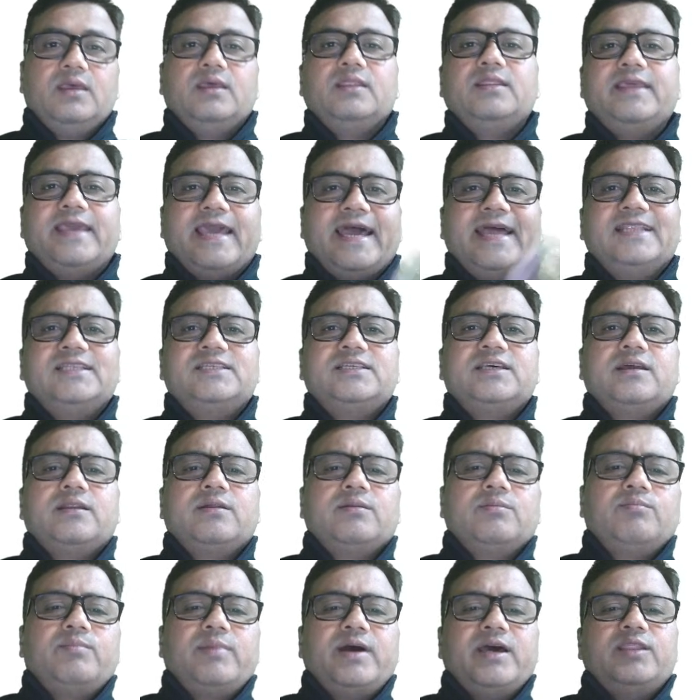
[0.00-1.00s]
The answer,
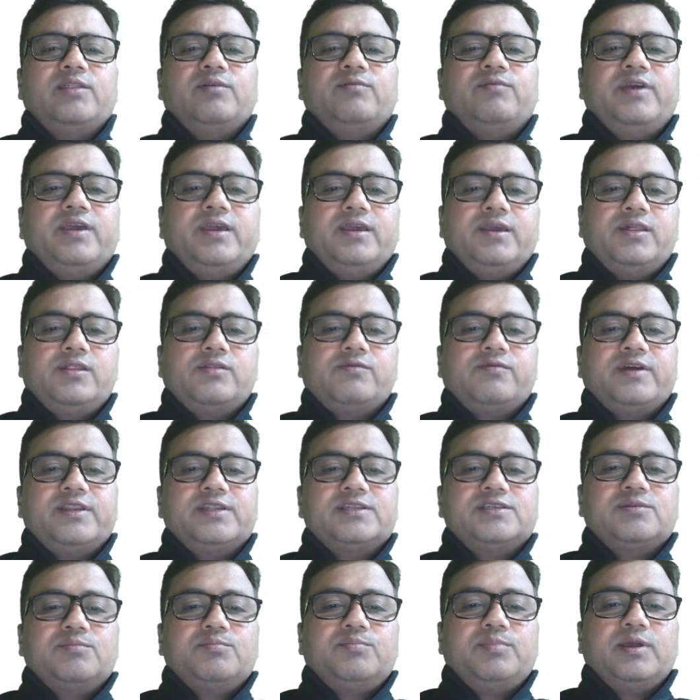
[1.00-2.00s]
by the way, is very
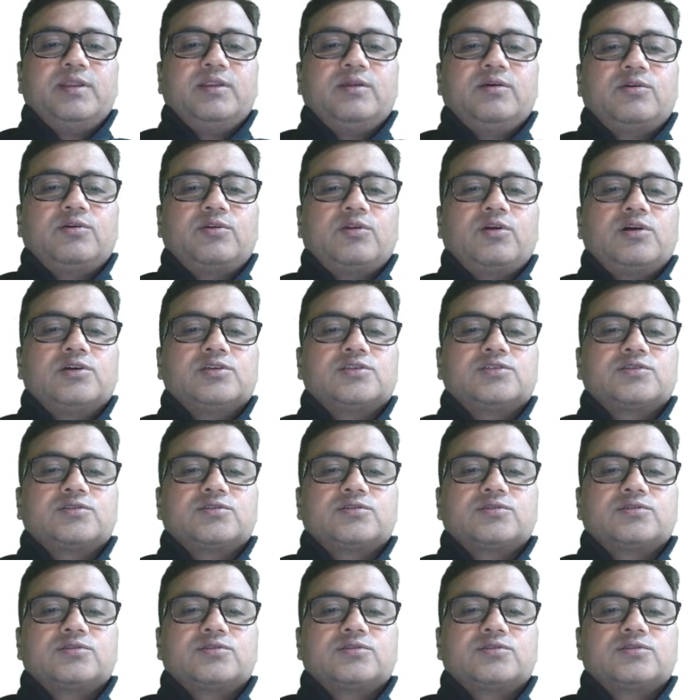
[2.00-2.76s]
simple. Cross